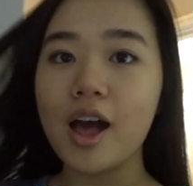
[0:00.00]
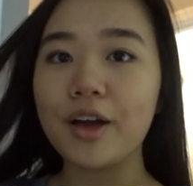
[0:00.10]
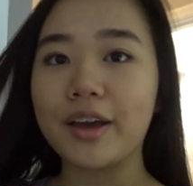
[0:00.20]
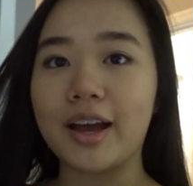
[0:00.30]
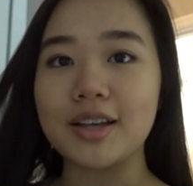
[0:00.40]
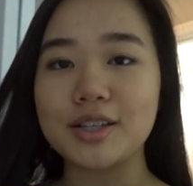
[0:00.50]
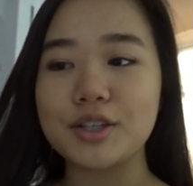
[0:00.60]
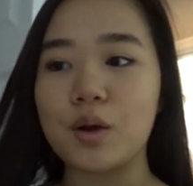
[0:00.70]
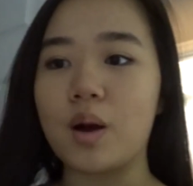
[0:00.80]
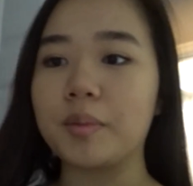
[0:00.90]
Okay guys,
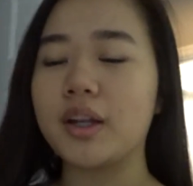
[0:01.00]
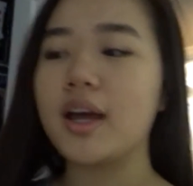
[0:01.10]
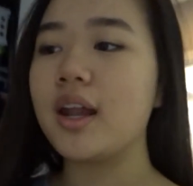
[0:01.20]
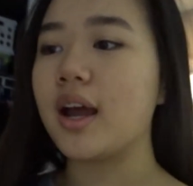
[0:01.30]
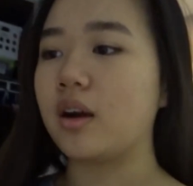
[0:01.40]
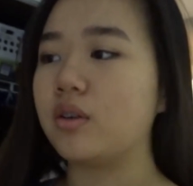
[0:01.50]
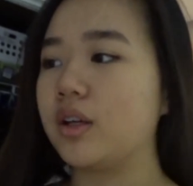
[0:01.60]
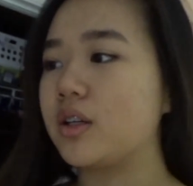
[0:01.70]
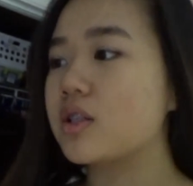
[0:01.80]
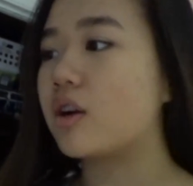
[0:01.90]
so I'm gonna head out.
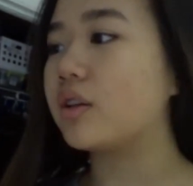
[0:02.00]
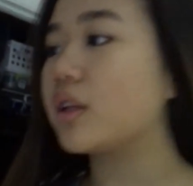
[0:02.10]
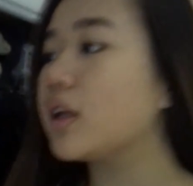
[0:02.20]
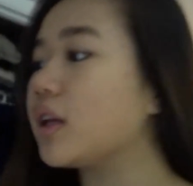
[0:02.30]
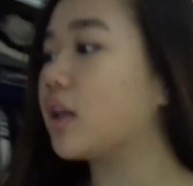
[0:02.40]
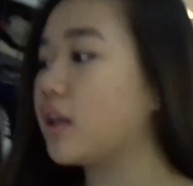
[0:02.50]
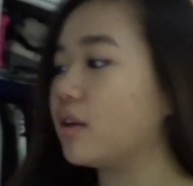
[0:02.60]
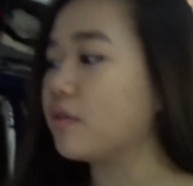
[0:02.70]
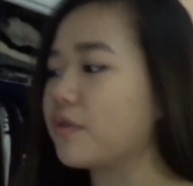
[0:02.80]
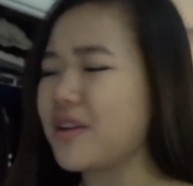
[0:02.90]
It is
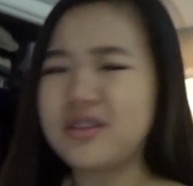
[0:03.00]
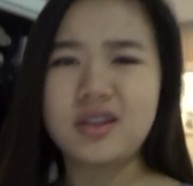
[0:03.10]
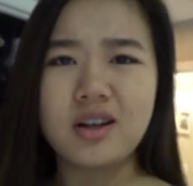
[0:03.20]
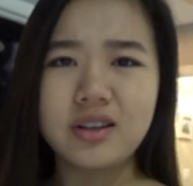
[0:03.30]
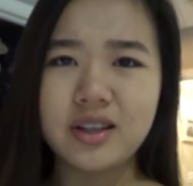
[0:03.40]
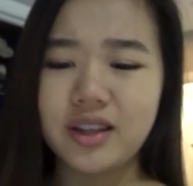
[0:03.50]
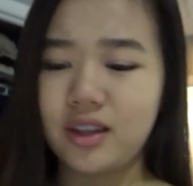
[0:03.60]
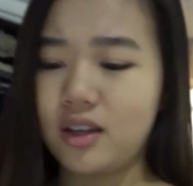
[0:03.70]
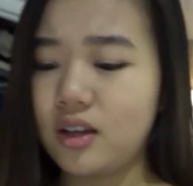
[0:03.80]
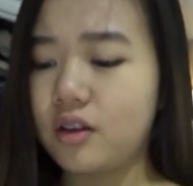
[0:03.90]
currently 5 o'clock, I
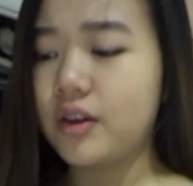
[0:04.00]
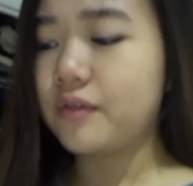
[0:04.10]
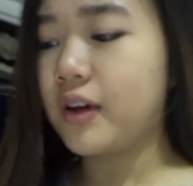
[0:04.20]
think, around